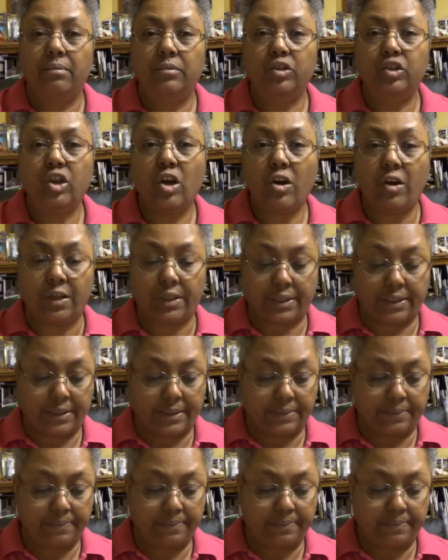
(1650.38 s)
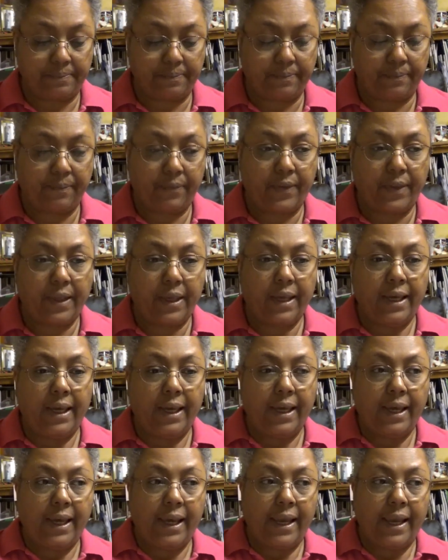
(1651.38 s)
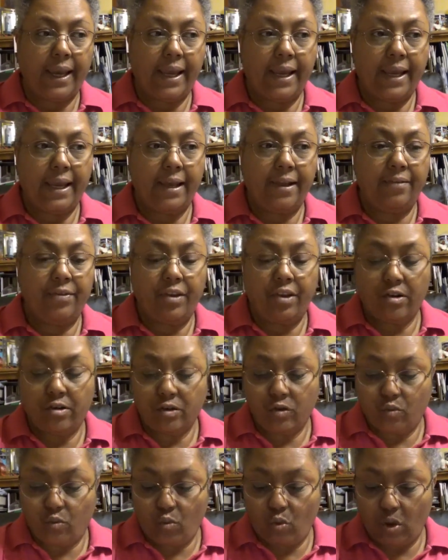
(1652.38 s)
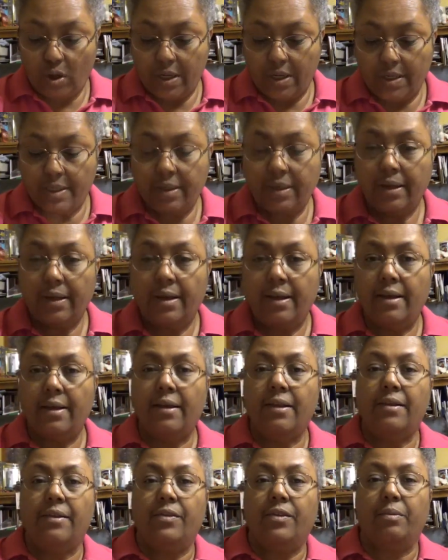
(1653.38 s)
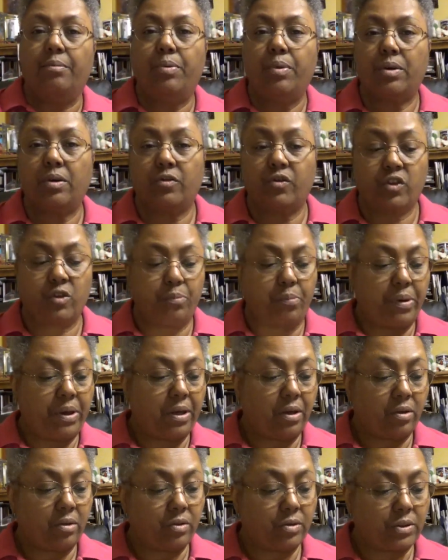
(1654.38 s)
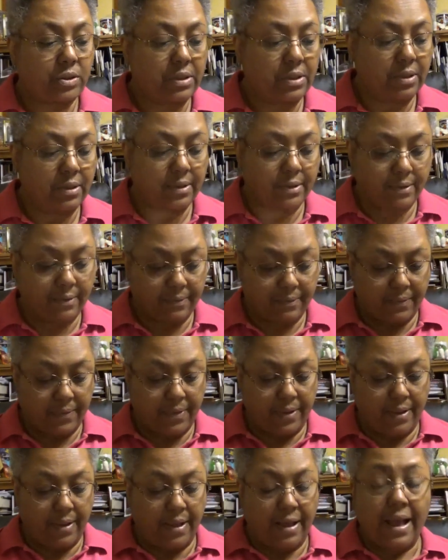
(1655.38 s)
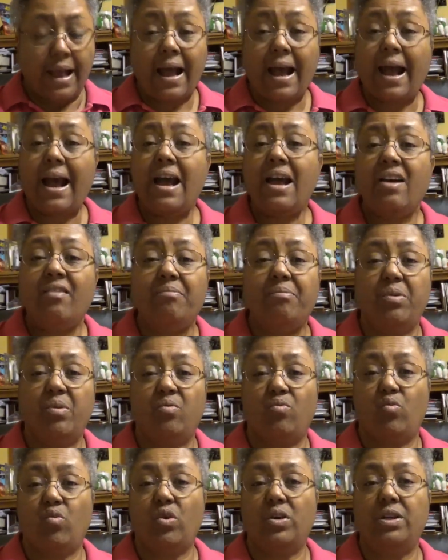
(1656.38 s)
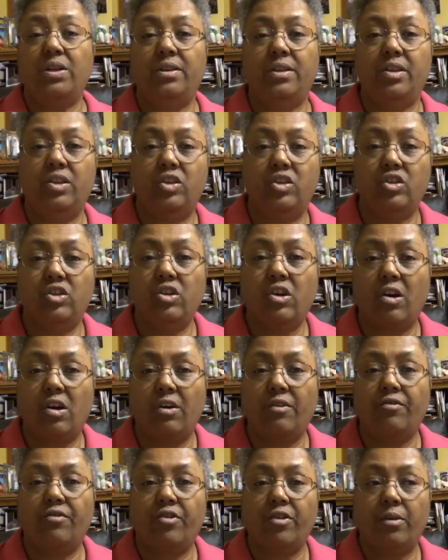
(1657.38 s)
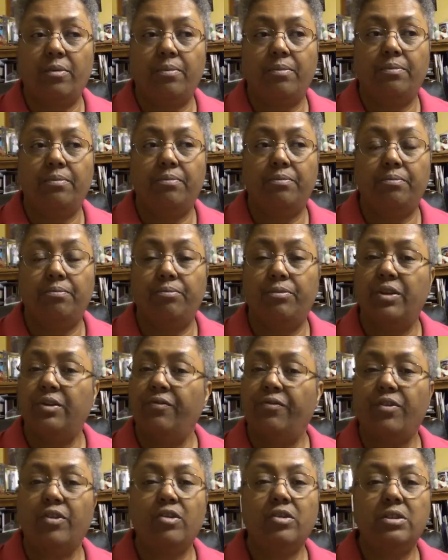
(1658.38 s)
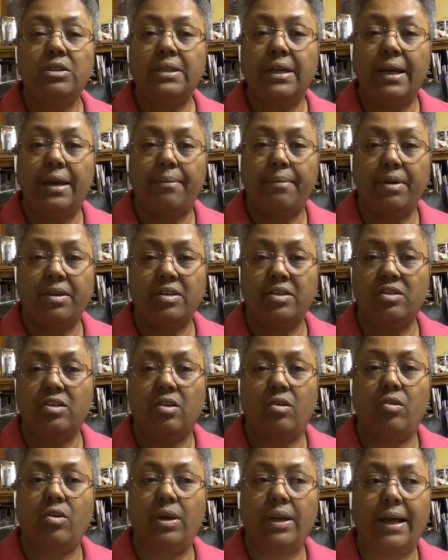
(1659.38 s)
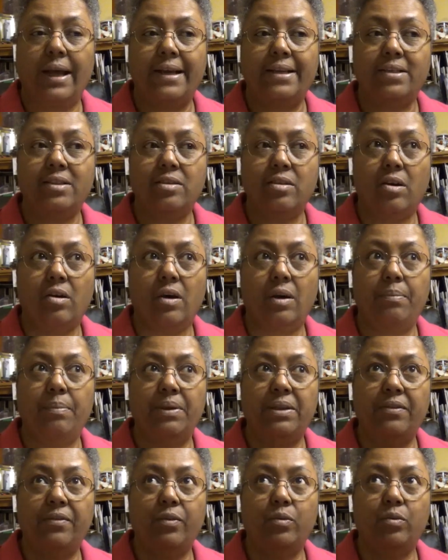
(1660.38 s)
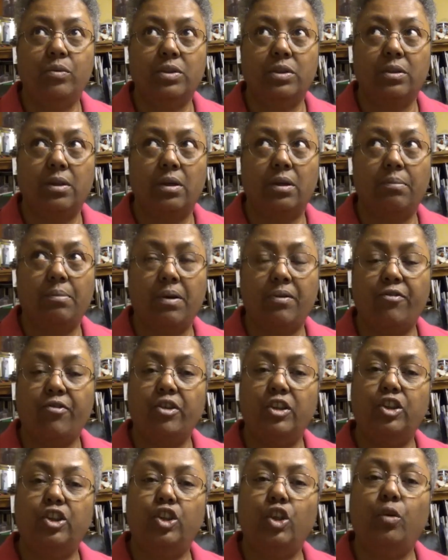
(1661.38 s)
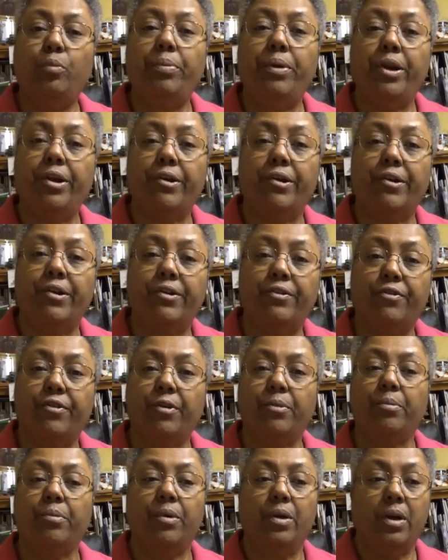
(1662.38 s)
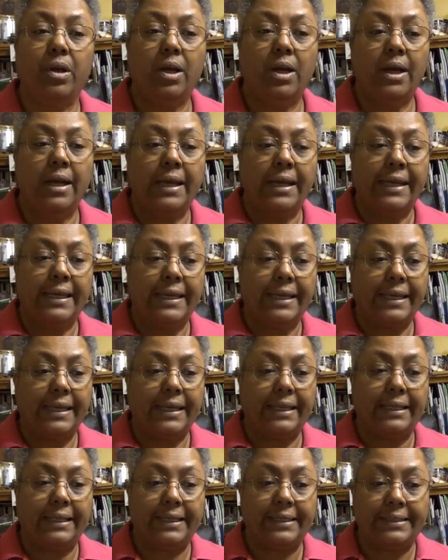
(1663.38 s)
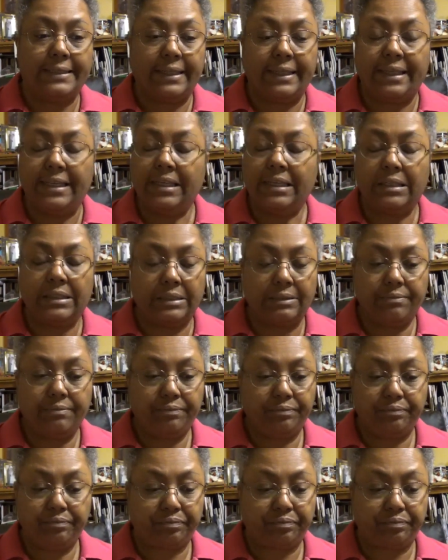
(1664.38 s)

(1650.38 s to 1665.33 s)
charts, and there's one, the Book of Spells. I have been wanting this chart from the first time I saw it. I believe it was my friend Joe Perry from England,